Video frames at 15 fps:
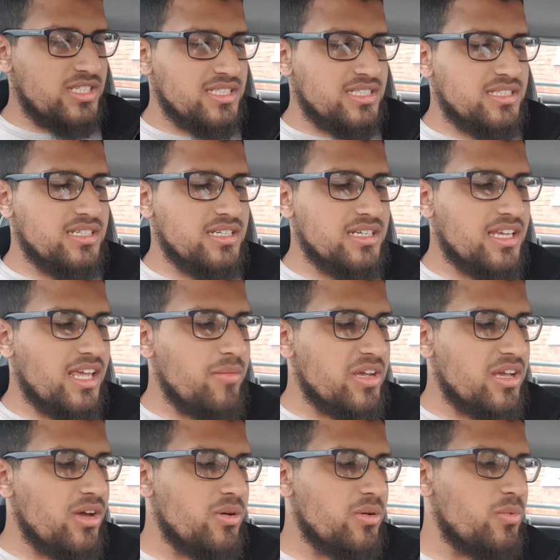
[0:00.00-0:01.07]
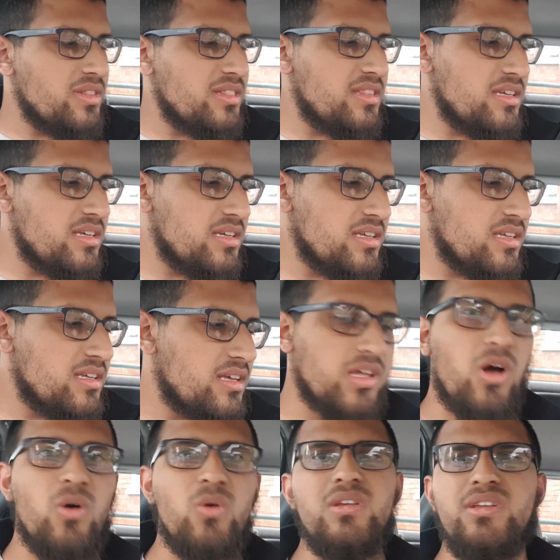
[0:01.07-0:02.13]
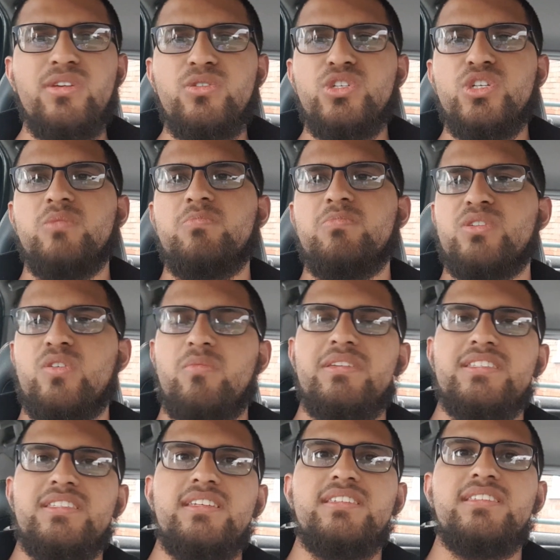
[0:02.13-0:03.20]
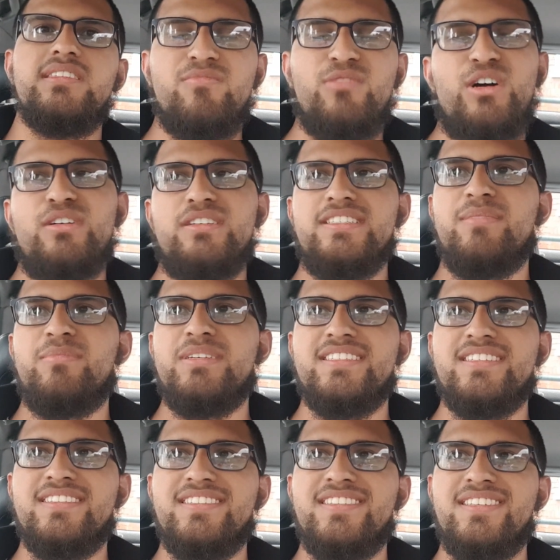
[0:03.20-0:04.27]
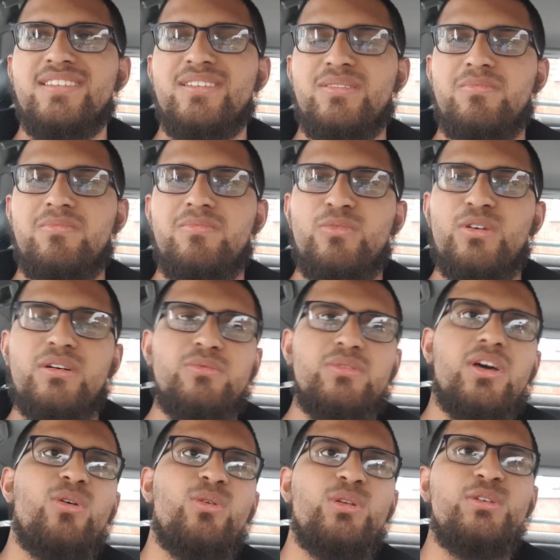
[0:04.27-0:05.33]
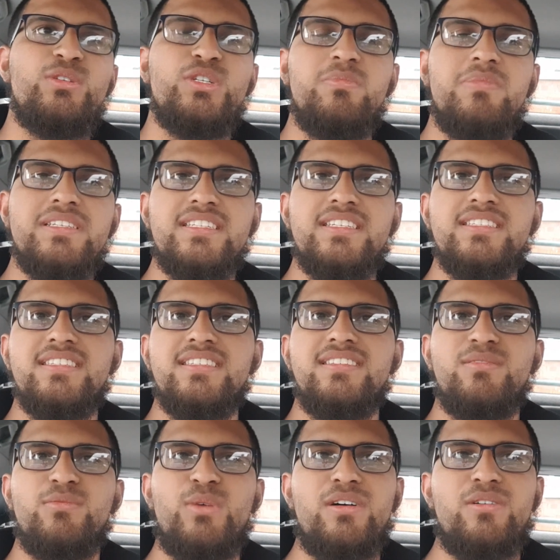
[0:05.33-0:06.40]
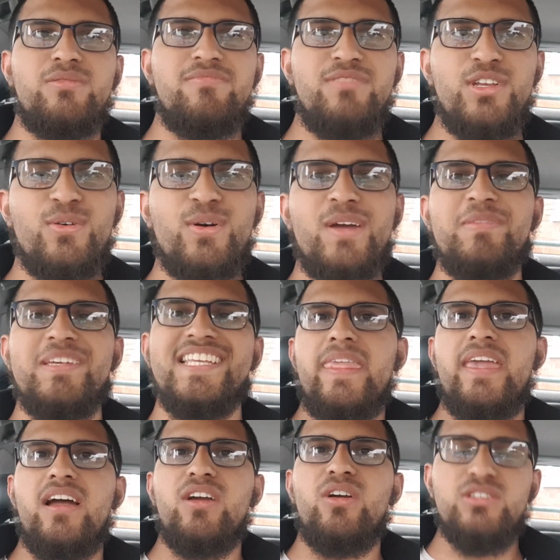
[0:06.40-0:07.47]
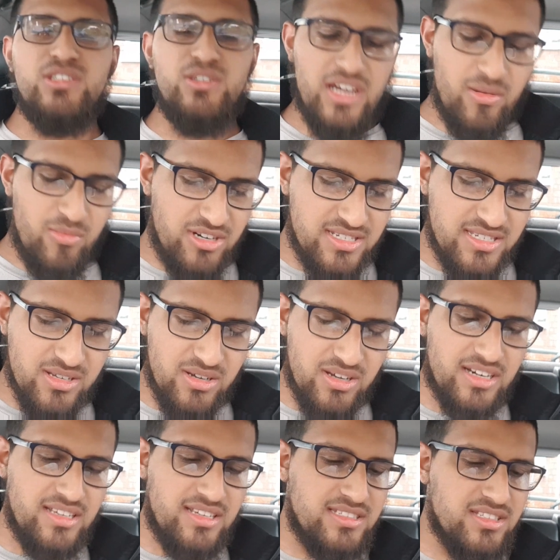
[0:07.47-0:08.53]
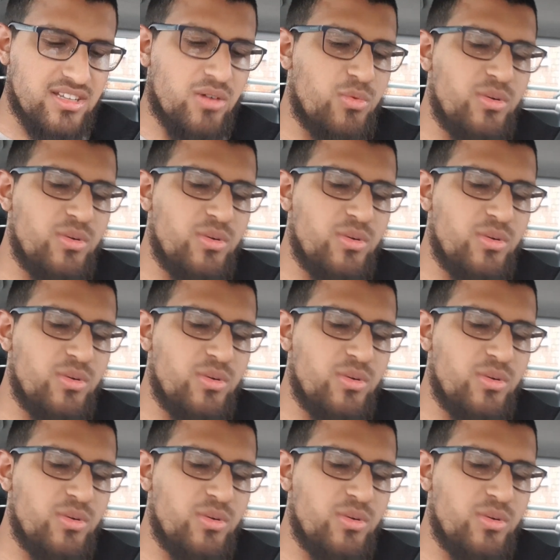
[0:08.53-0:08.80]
just to get me going with the whole YouTube sort of business. Well, I say business. Well, the whole YouTube business. Well, you know what I mean. Yeah, I got two cameras, so I'm going to start